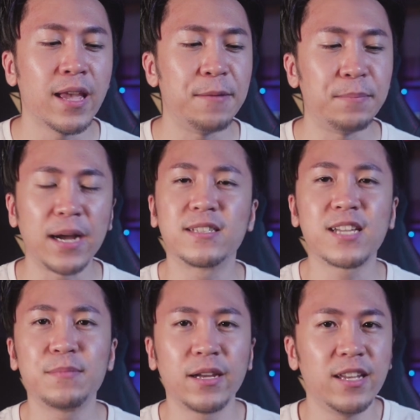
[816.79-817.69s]
And by the
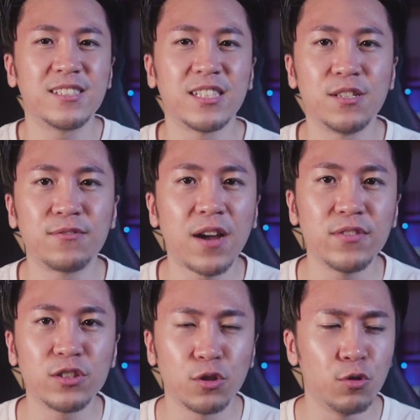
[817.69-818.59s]
time I hit
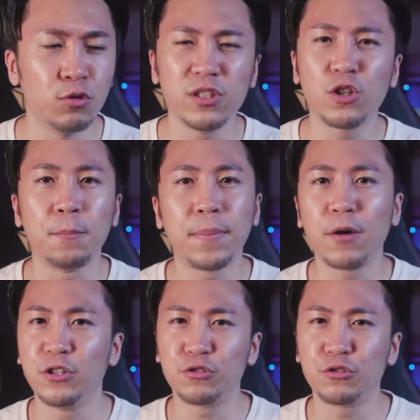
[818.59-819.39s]
65 years old using compound